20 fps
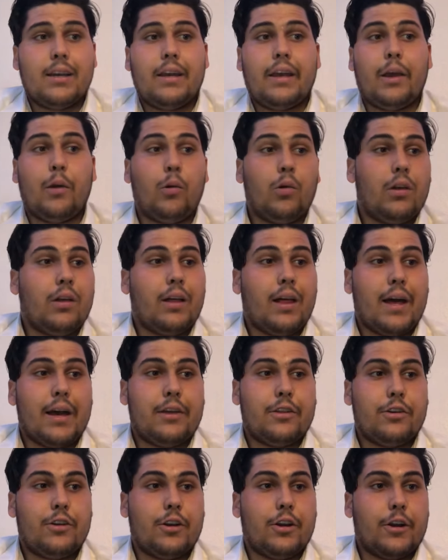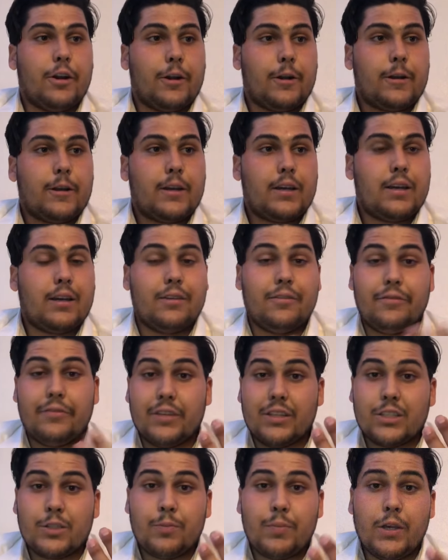it will either
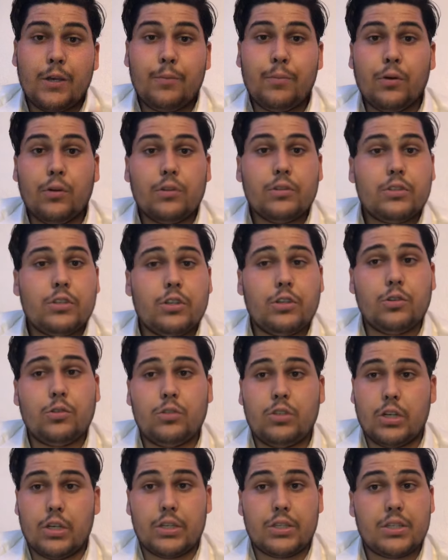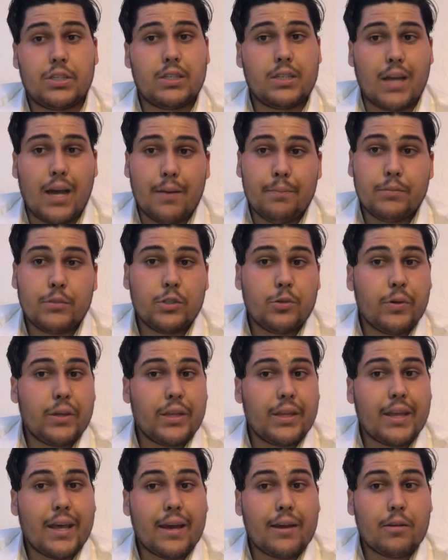convince people to just stop doing
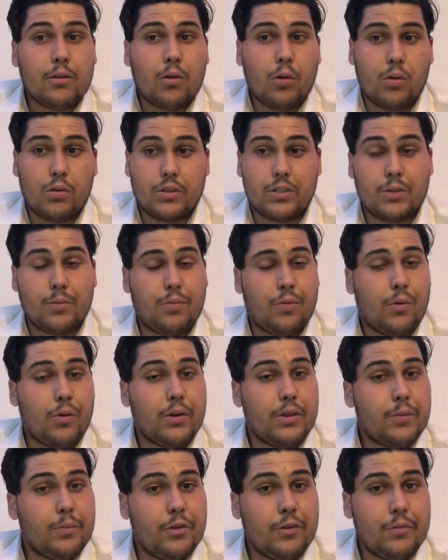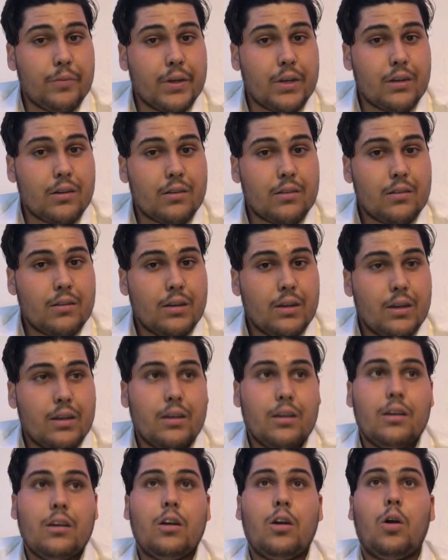that or support the movement
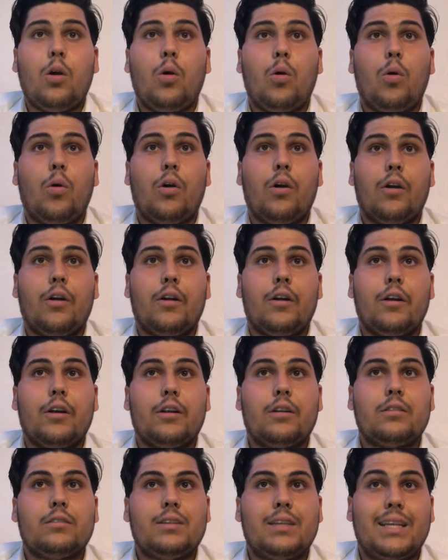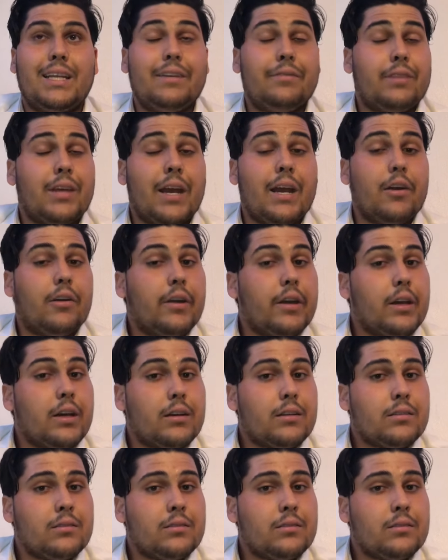or leave the area.